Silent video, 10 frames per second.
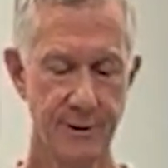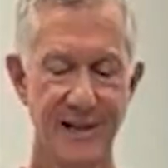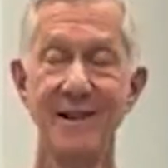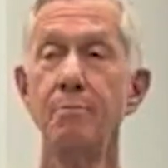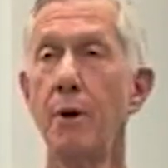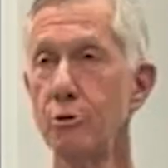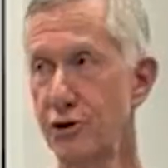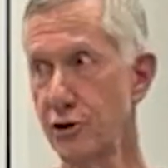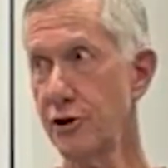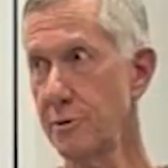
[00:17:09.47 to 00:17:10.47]
in
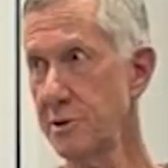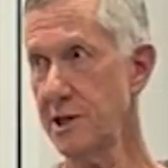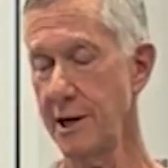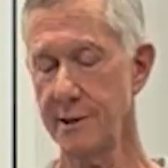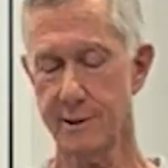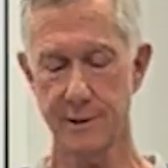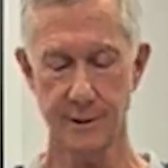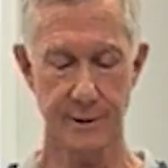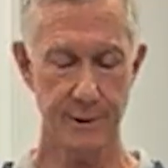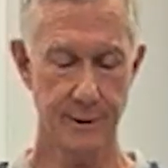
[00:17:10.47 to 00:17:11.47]
most
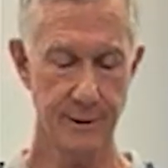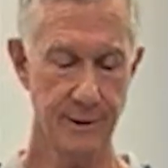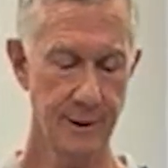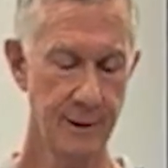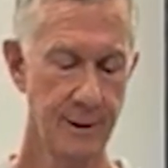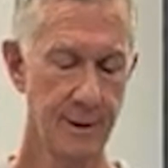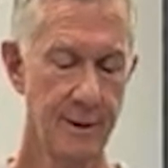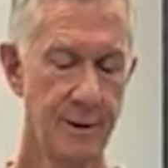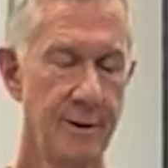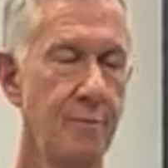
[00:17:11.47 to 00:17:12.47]
circumstances
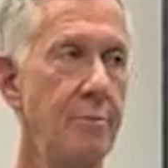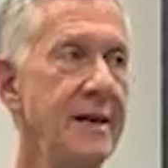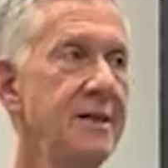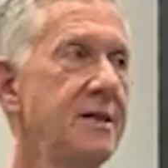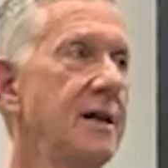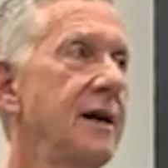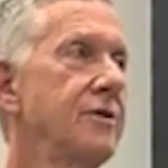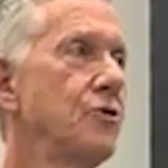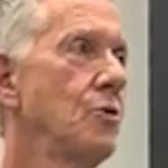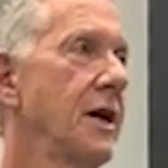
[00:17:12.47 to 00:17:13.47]
based on
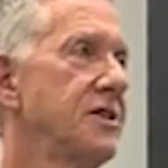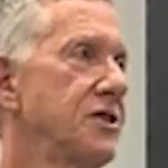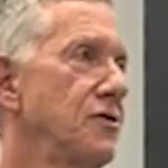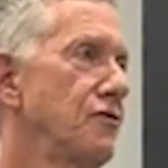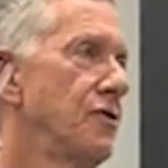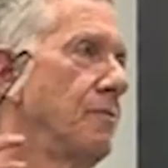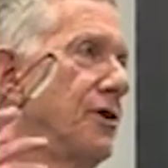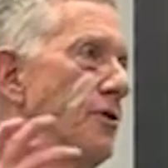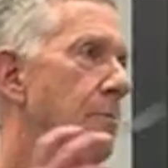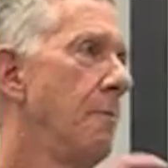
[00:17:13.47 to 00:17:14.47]
direction from
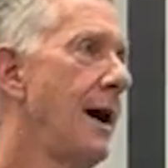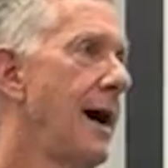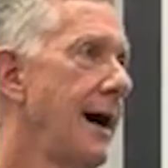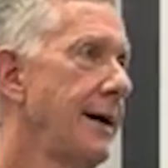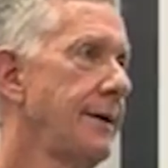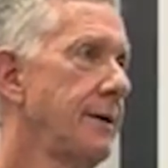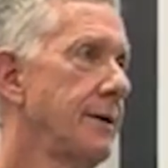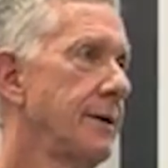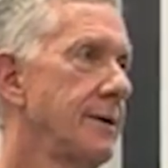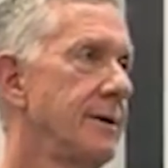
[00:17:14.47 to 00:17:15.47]
their mind,
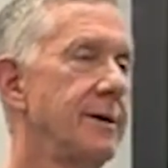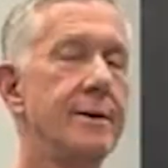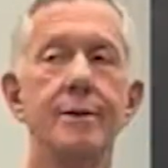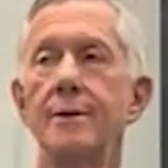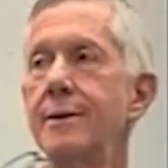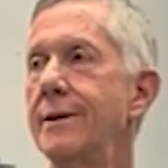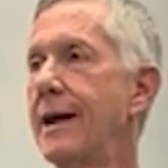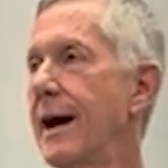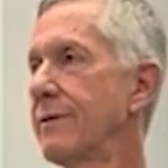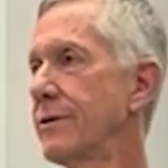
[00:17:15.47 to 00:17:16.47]

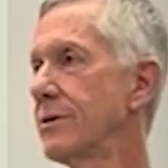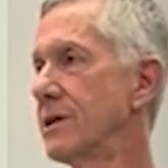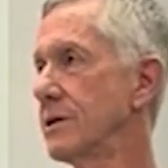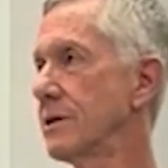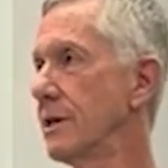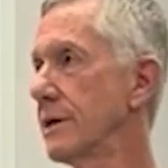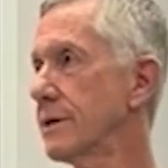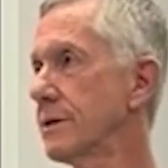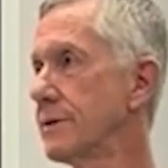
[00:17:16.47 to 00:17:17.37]
not their intellect.